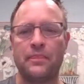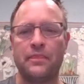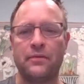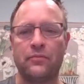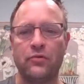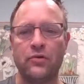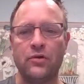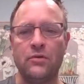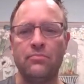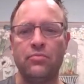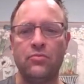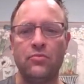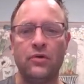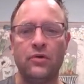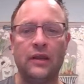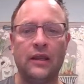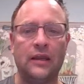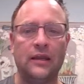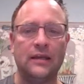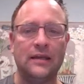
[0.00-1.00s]

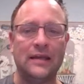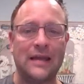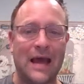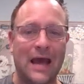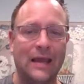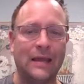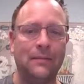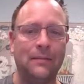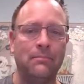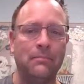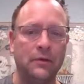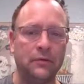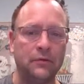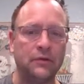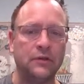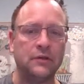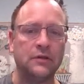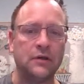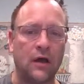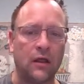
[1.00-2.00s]
$3.9
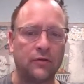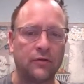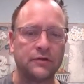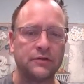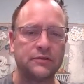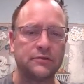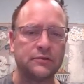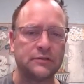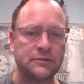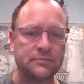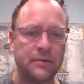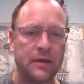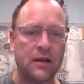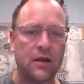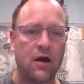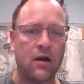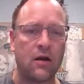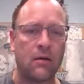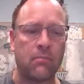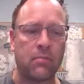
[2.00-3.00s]
million was spent
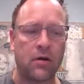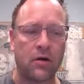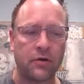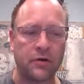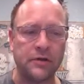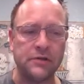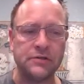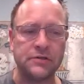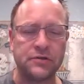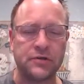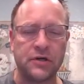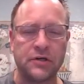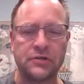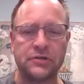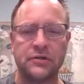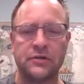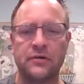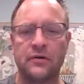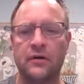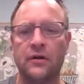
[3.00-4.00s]
on a parking
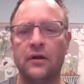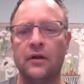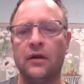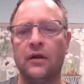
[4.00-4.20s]
structure.